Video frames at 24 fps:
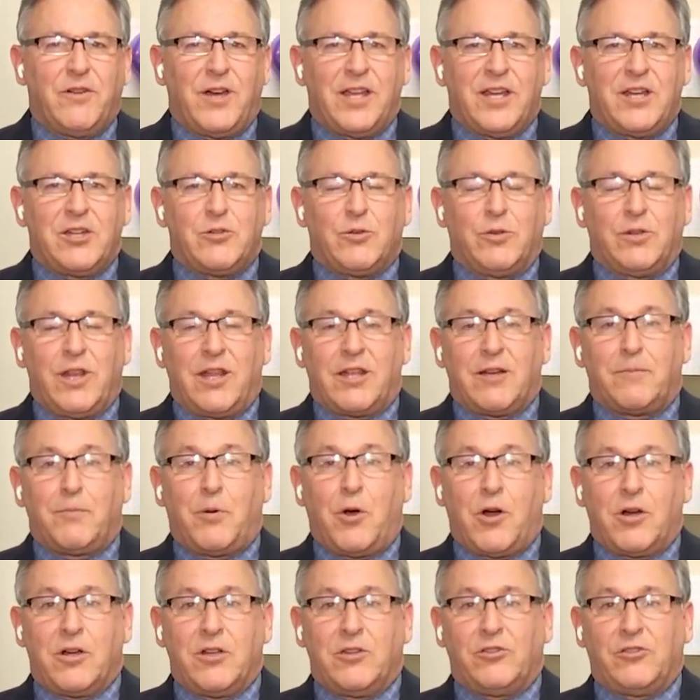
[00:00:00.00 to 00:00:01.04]
invited to a lot
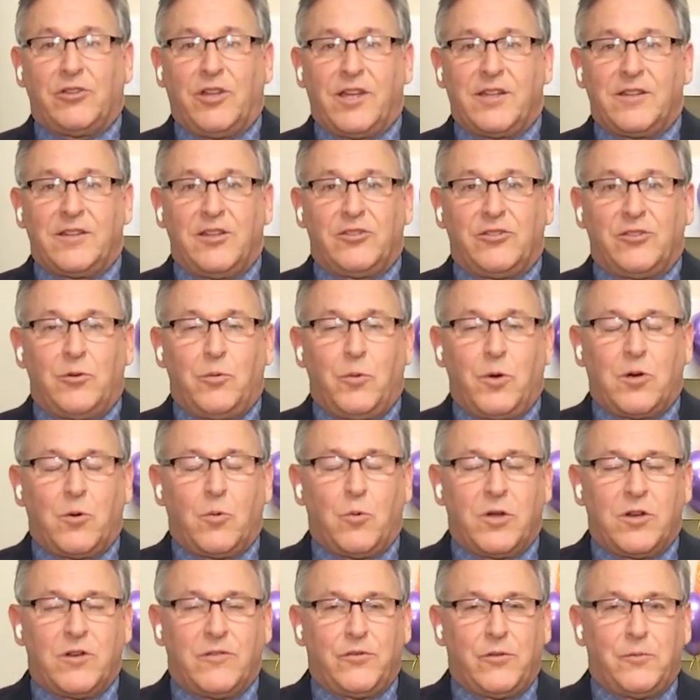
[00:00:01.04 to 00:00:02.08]
of parties like this, and what
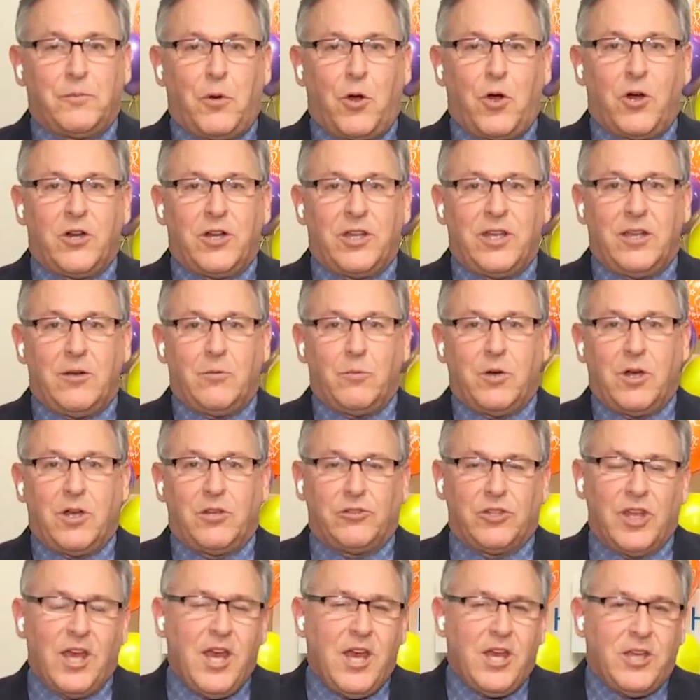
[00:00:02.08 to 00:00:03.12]
a wonderful party it
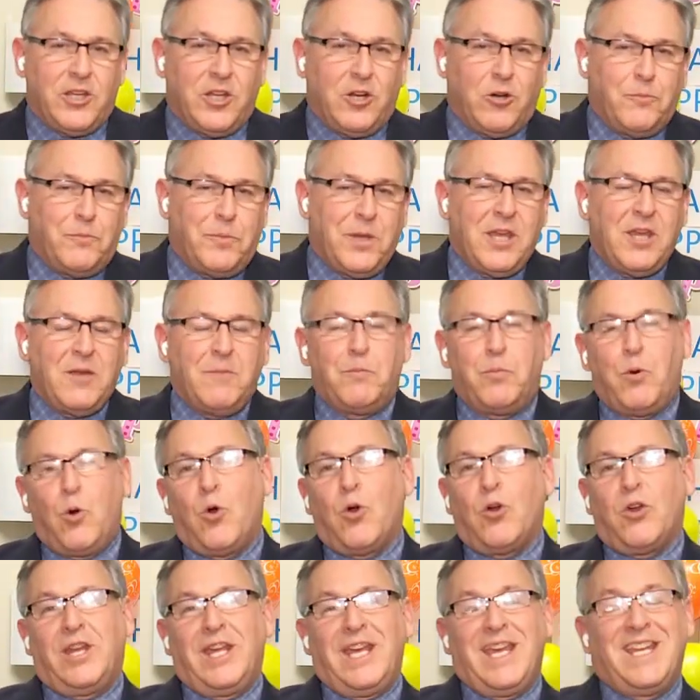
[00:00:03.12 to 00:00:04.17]
was. You know, being
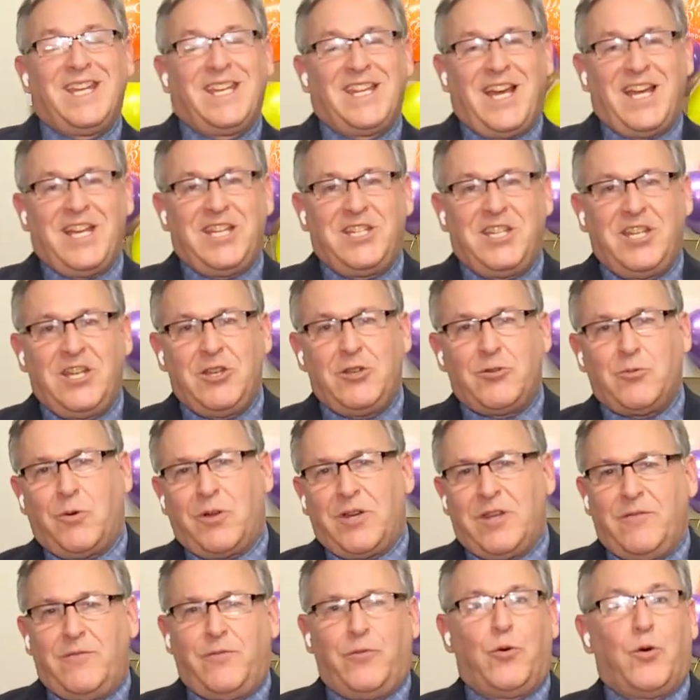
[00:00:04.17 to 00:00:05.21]
born in
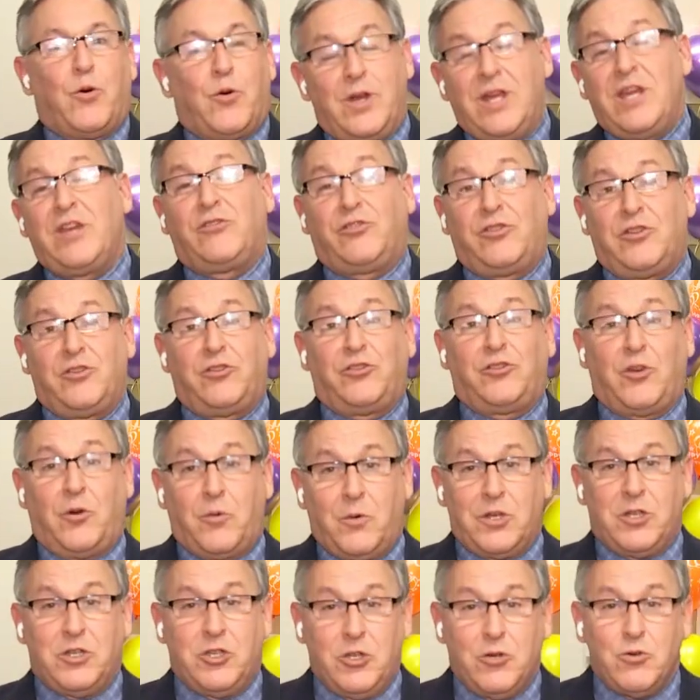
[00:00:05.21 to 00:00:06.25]
1924 isn't
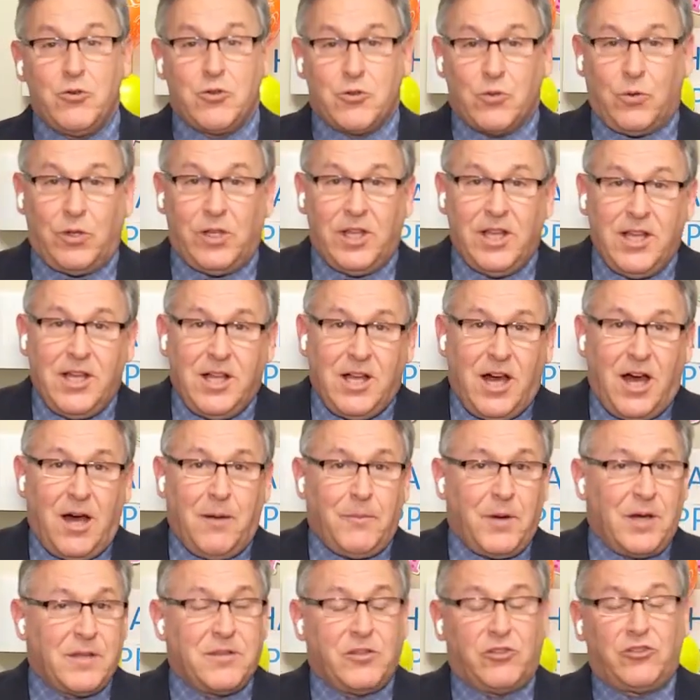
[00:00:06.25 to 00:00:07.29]
so unusual.
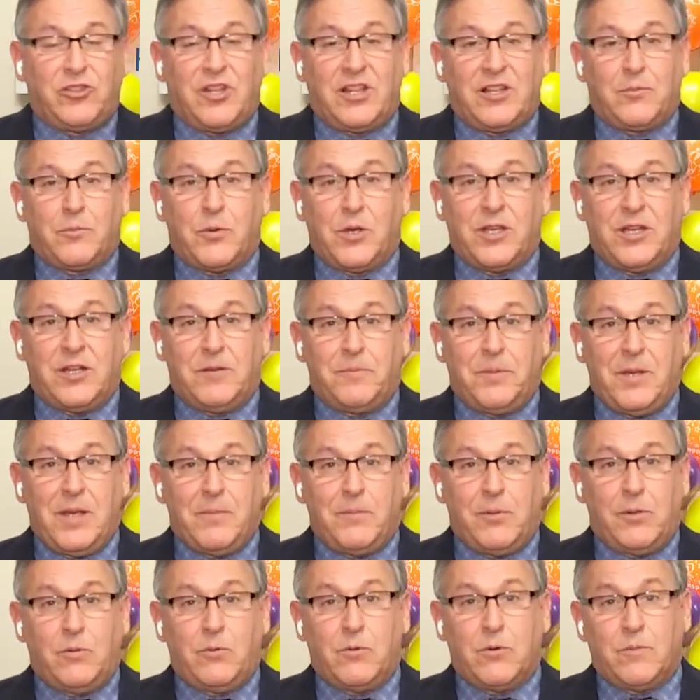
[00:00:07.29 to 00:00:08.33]
Among the celebrated
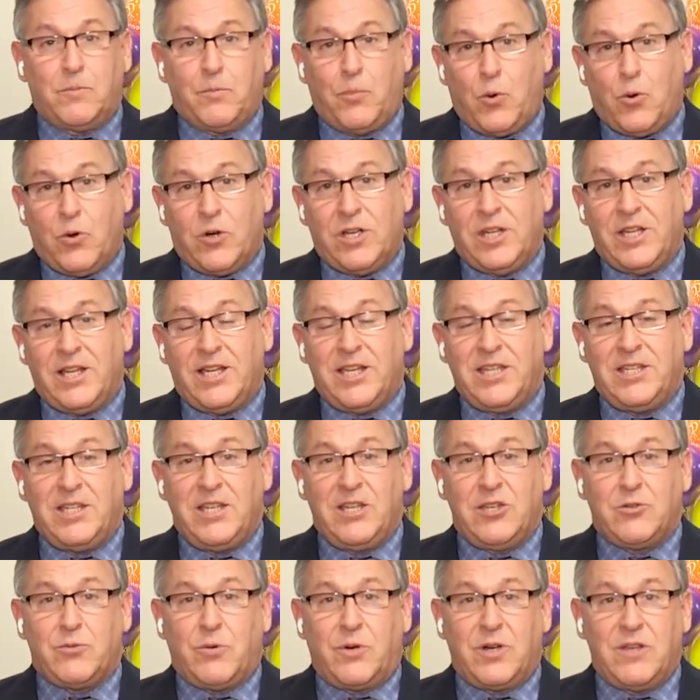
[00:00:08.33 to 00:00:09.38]
people who were born in
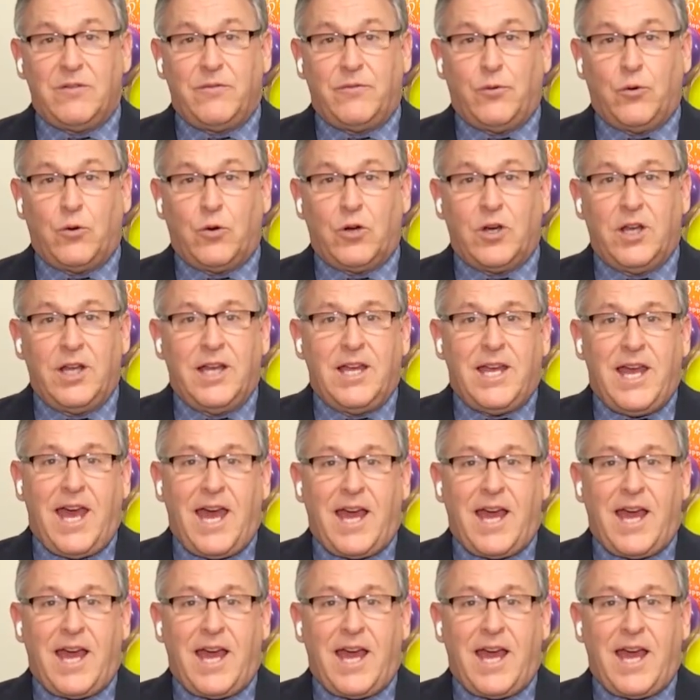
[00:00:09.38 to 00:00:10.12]
1924,